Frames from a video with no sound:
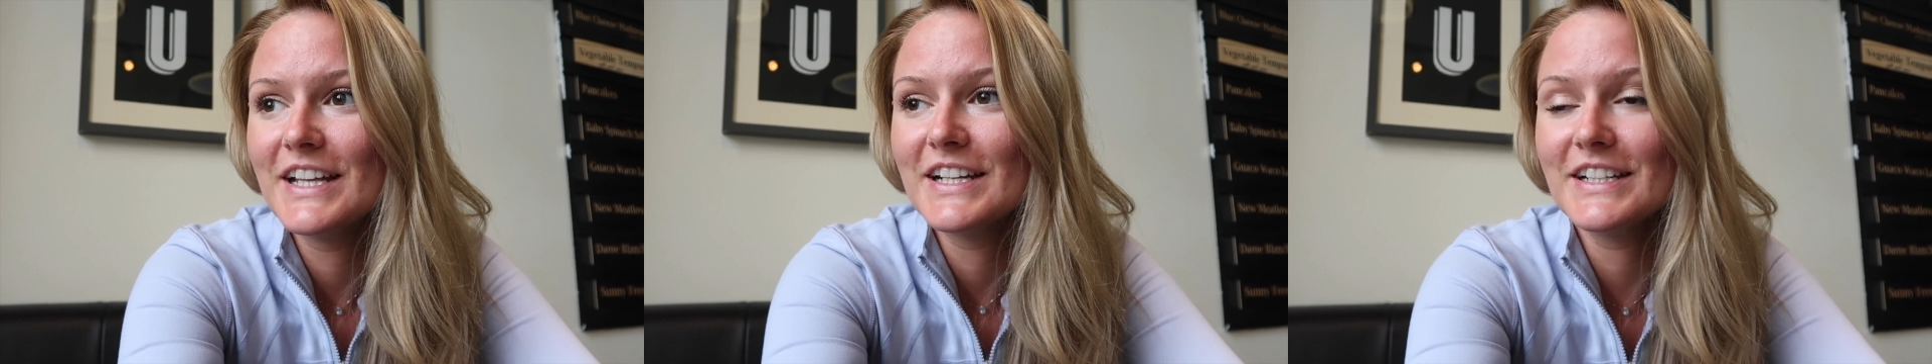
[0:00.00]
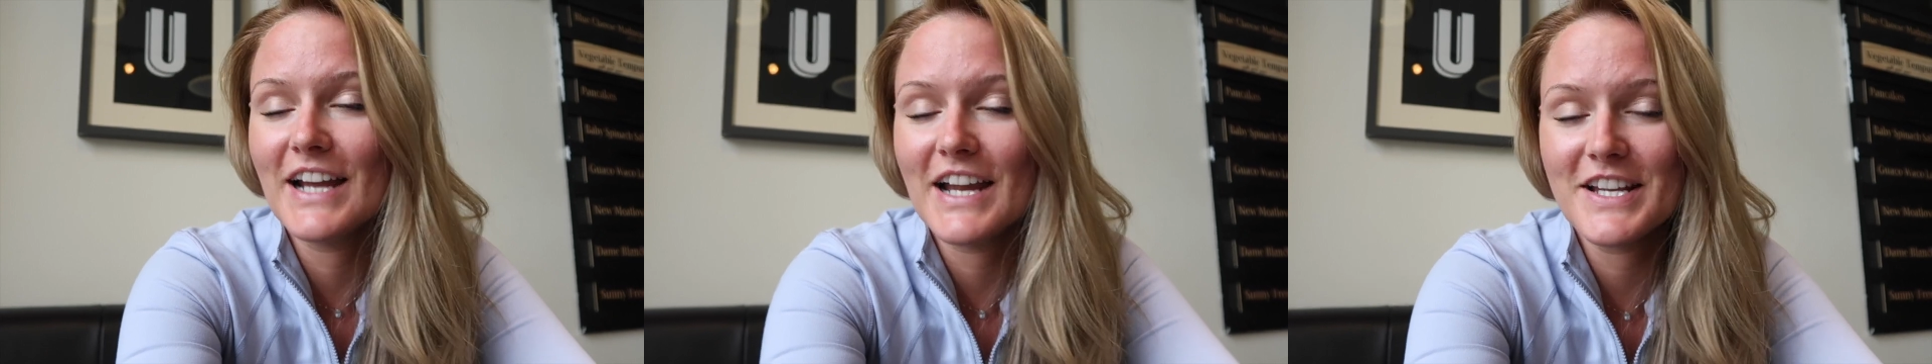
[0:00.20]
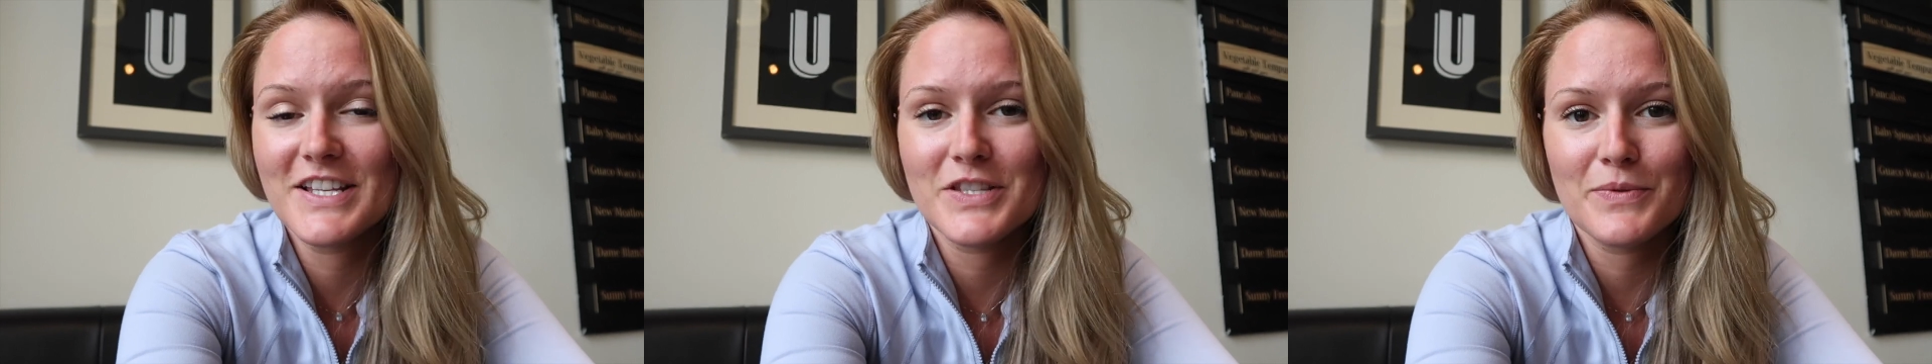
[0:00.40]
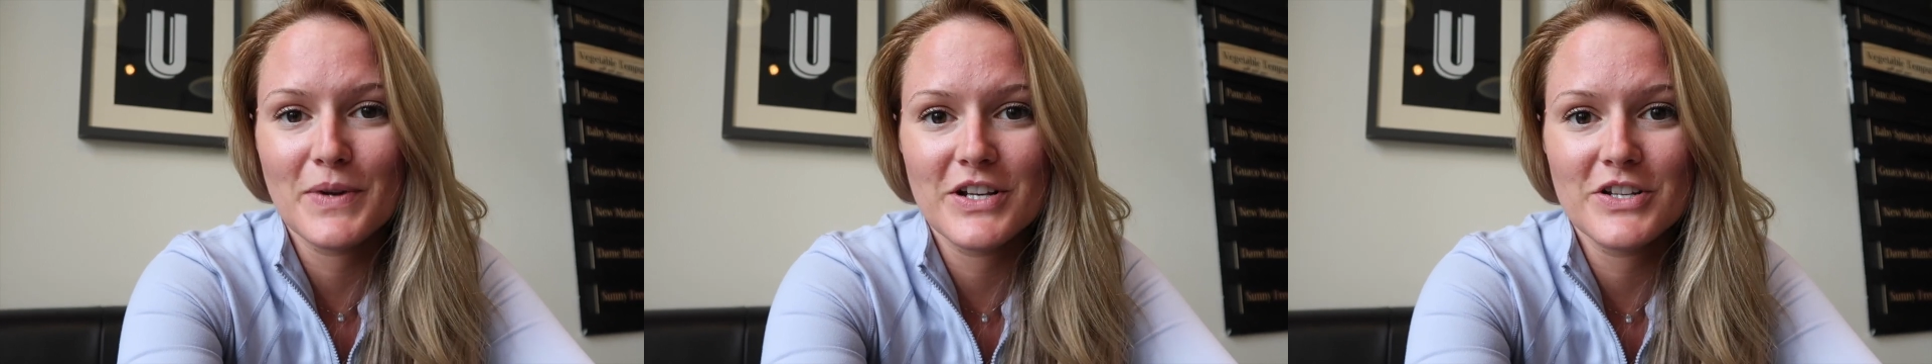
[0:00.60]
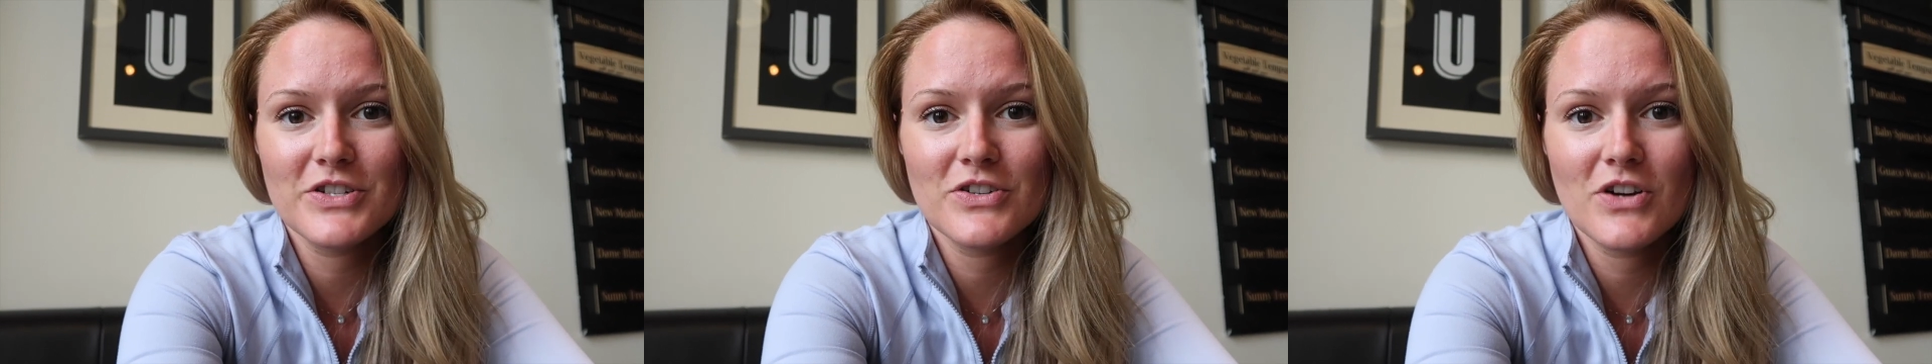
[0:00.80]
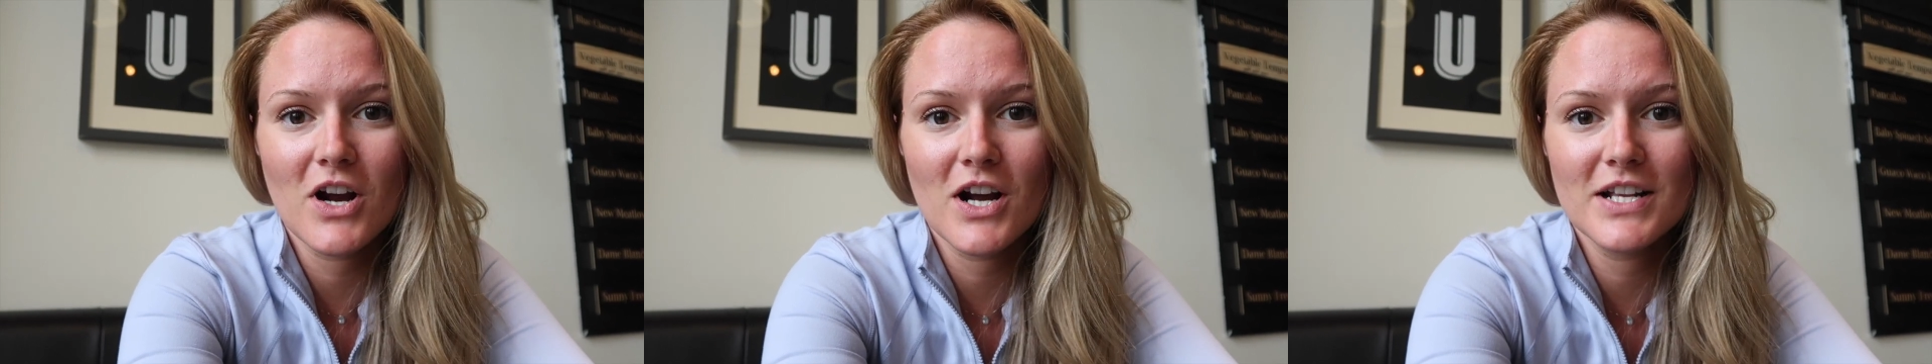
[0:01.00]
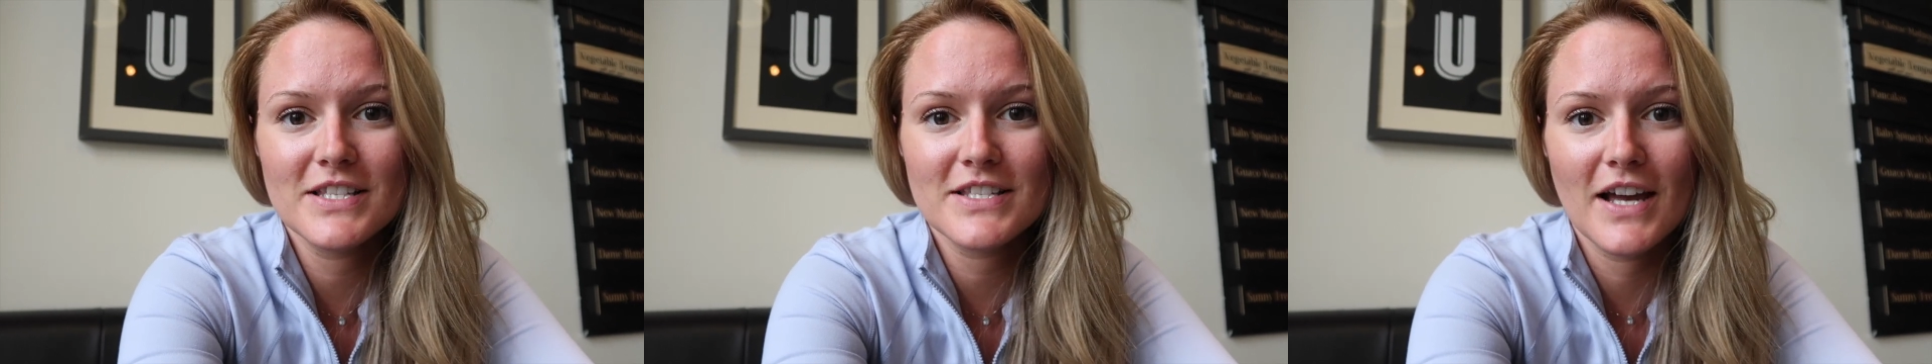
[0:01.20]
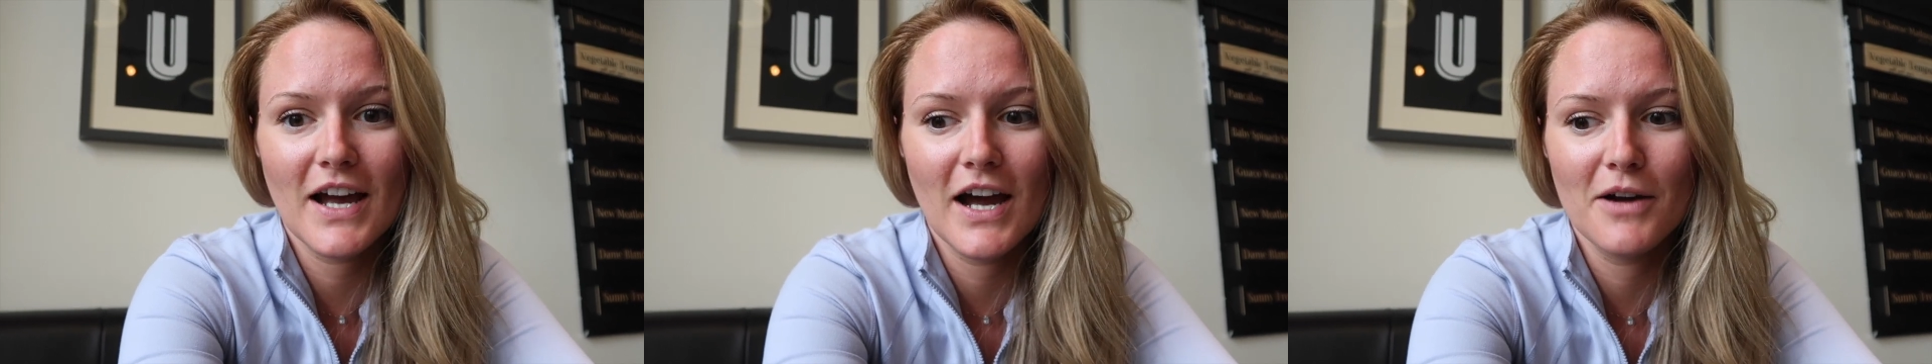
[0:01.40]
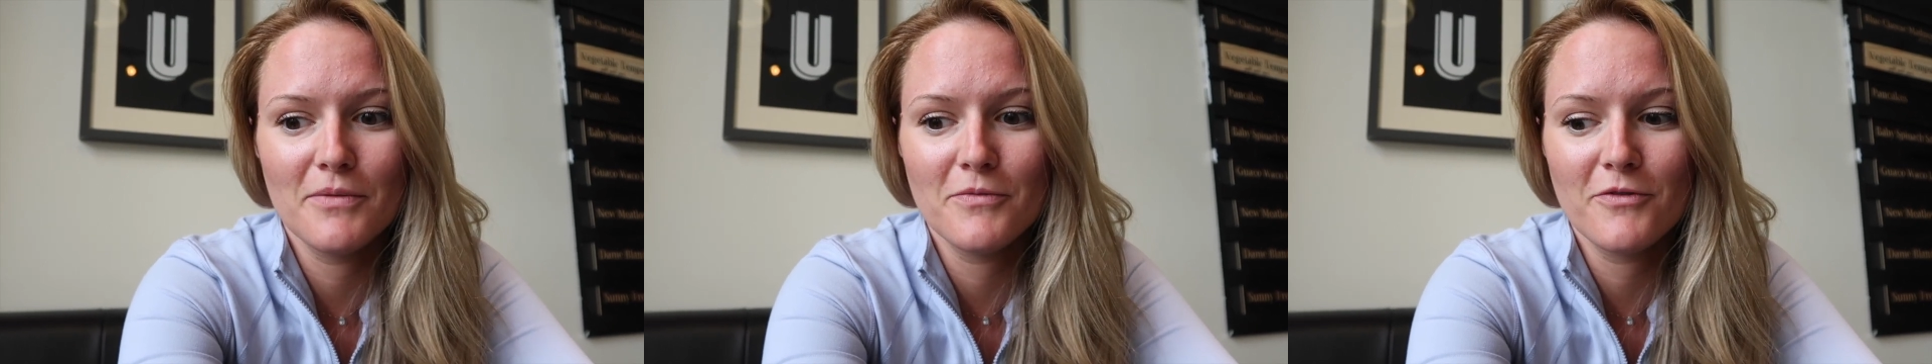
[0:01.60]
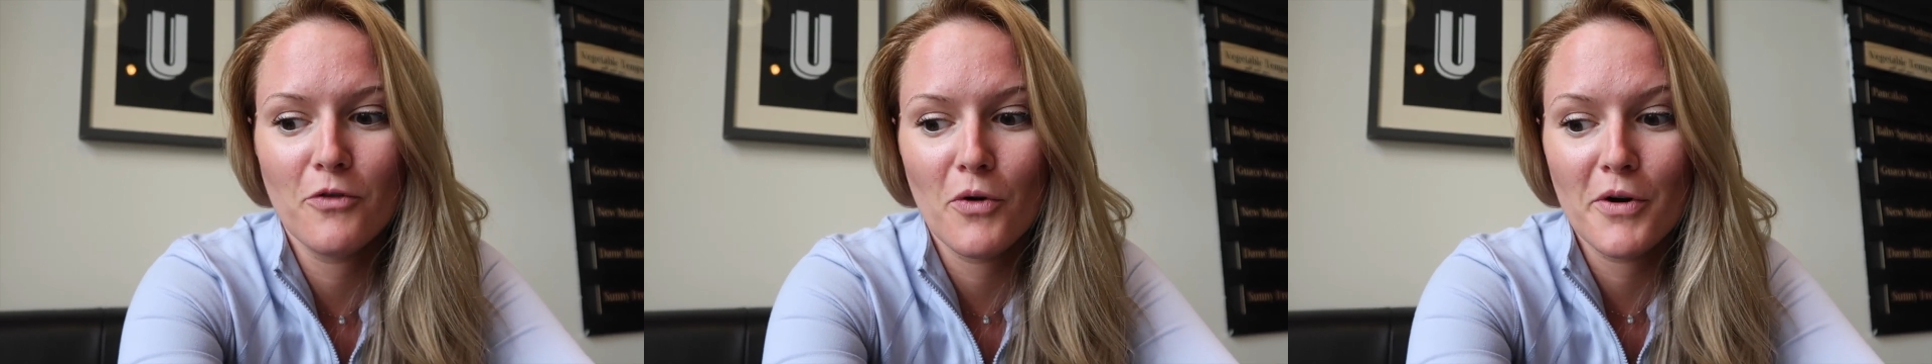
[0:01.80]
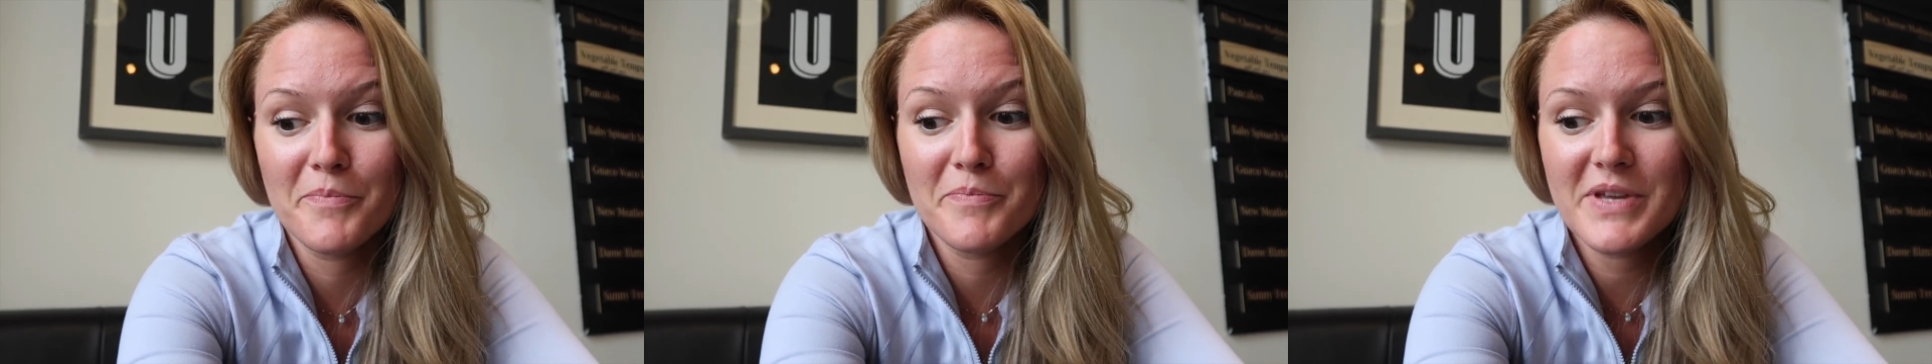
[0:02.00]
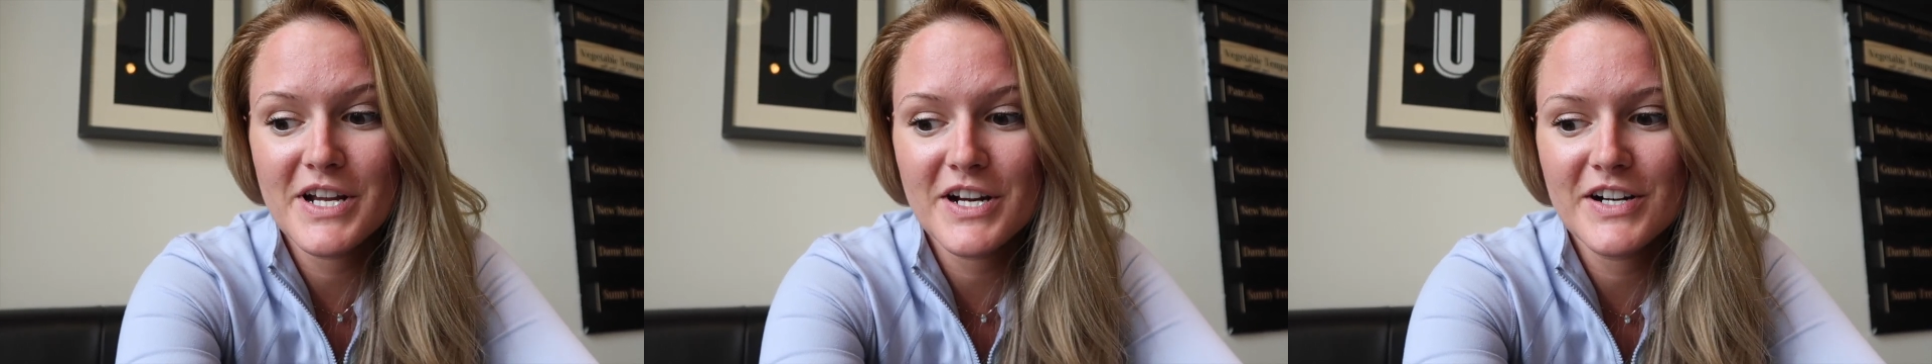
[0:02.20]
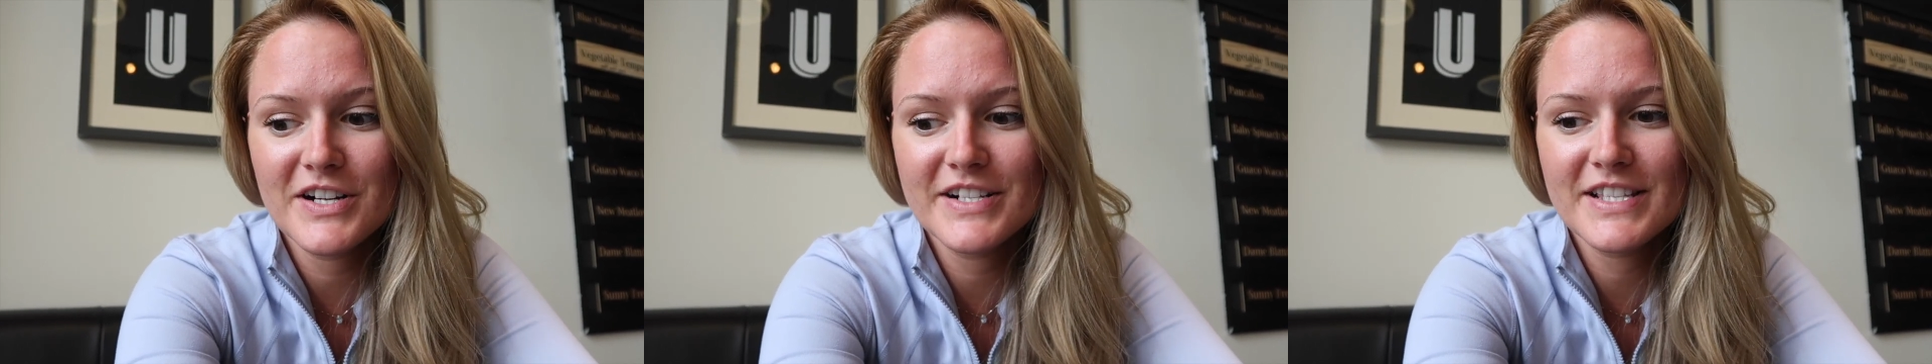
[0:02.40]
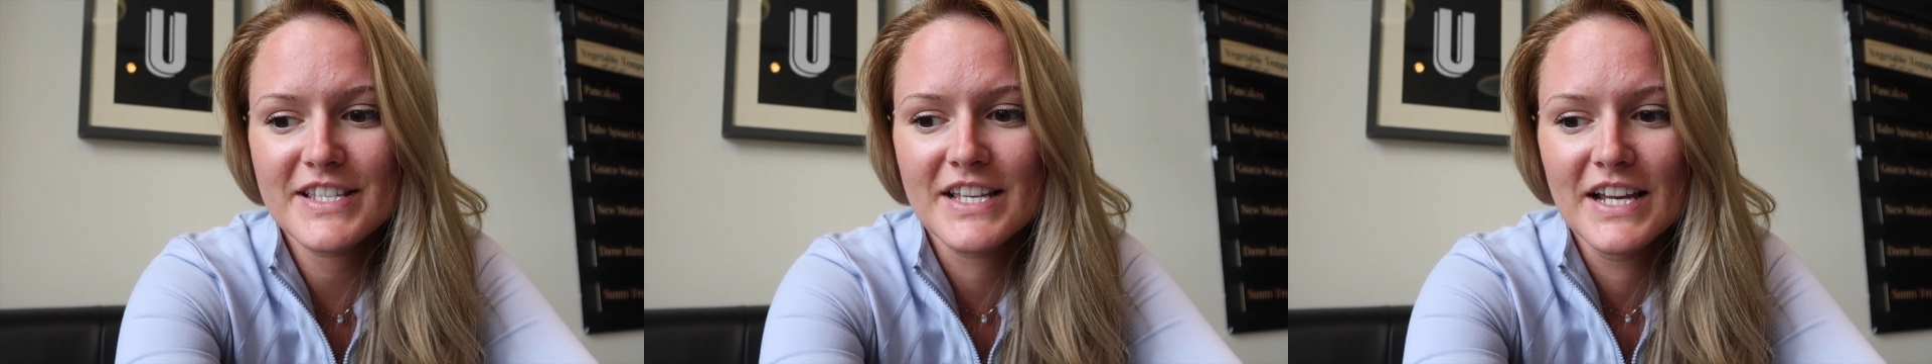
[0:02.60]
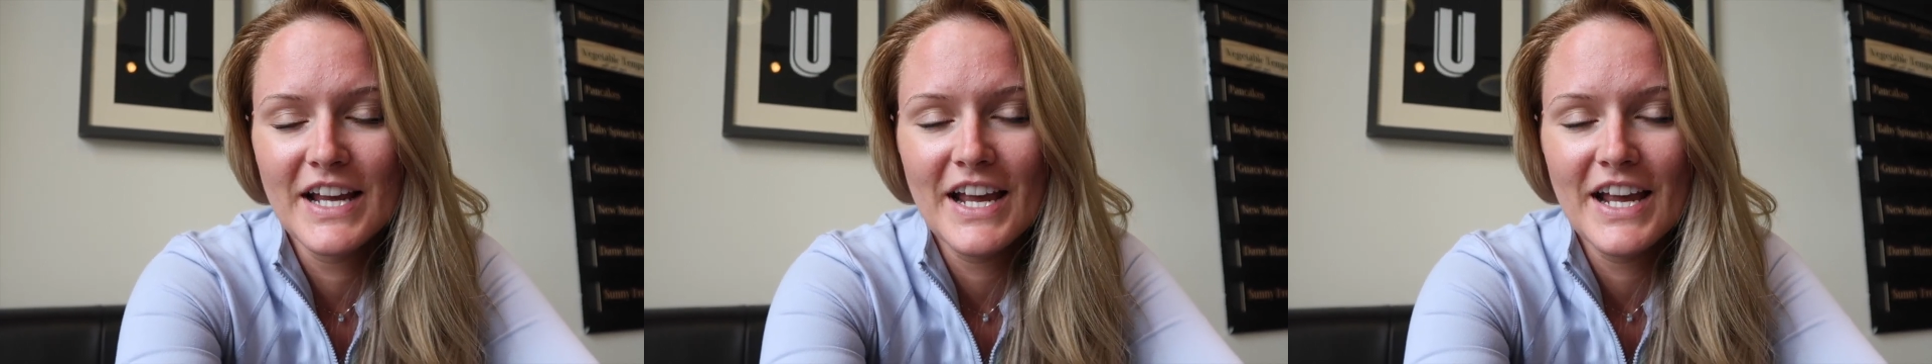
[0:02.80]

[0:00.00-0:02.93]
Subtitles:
nice restaurant for beers.